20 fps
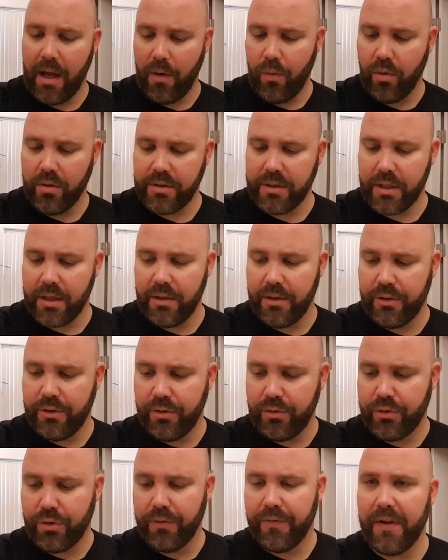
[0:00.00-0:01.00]
wasn't gonna
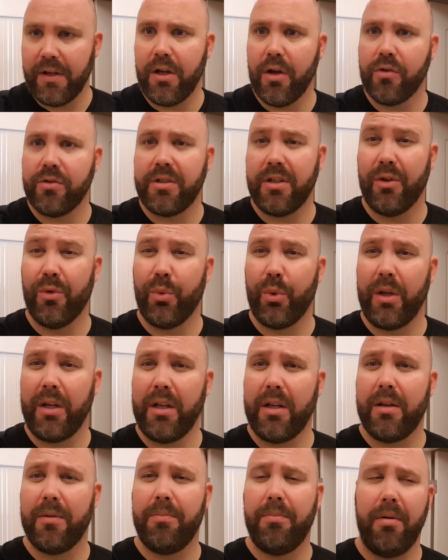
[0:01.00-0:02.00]
do two videos in a
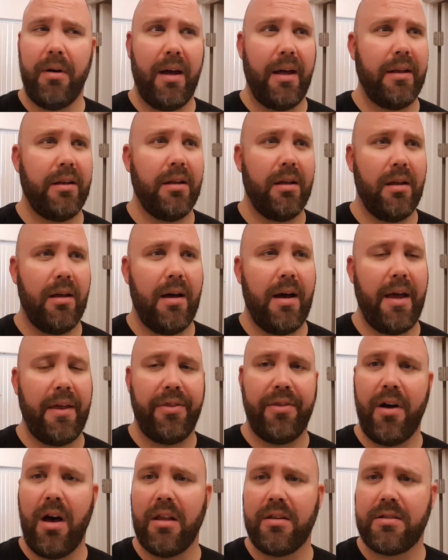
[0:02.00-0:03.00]
week, but I
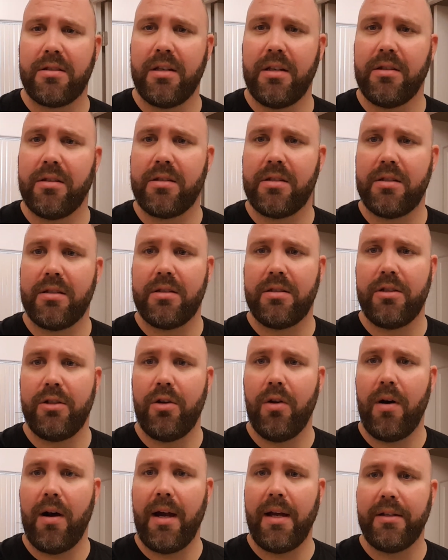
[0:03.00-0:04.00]
thought since
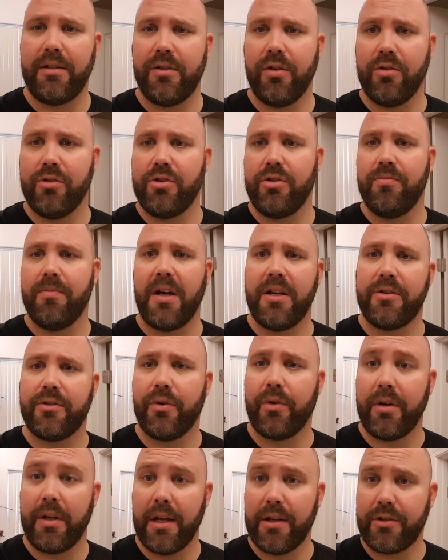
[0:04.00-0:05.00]
I told you my
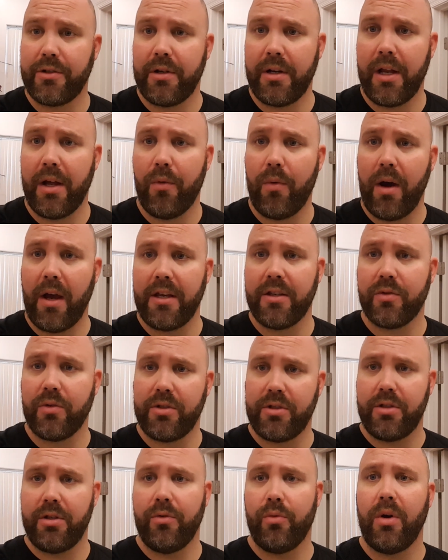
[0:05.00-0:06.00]
story yesterday on why I
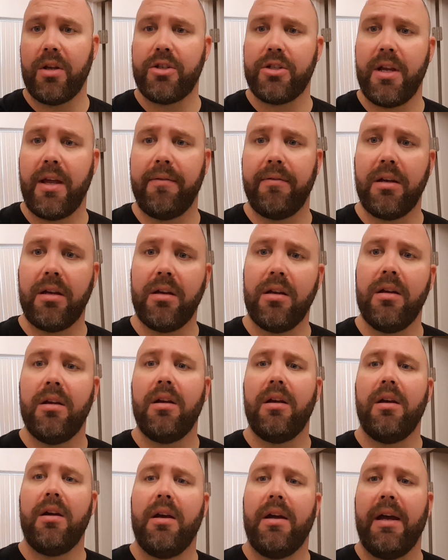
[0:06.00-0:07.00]
switched to wet shaving,
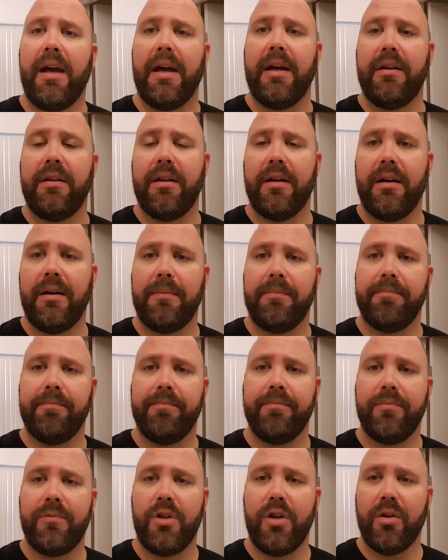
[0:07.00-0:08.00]
and
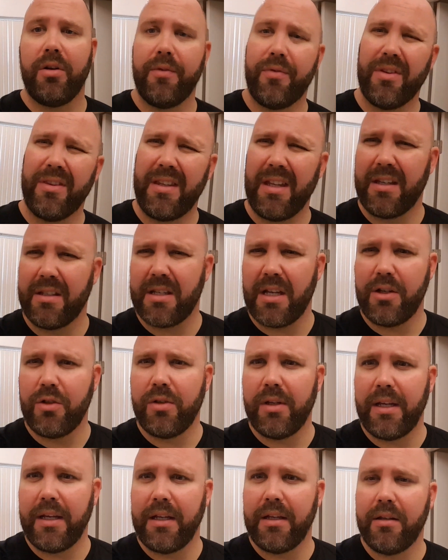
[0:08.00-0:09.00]
different things that you
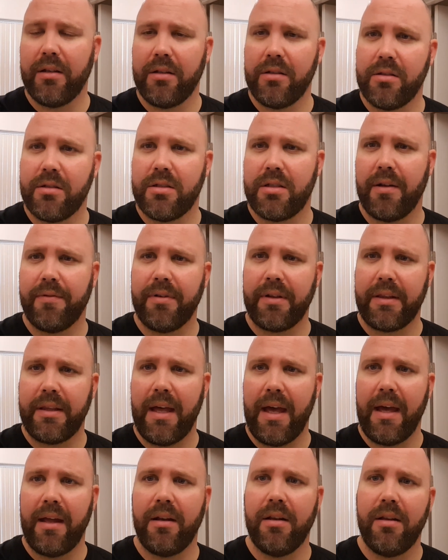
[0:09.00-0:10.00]
need and stuff like
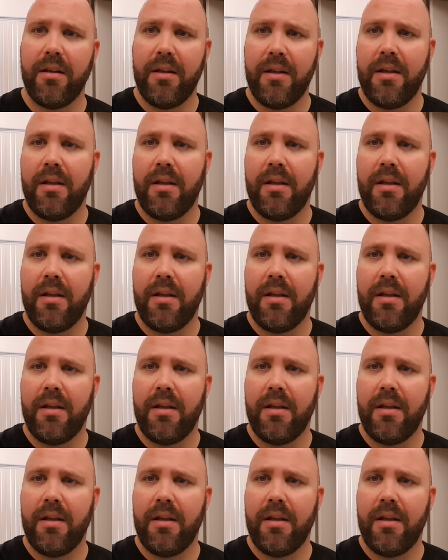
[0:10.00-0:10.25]
that,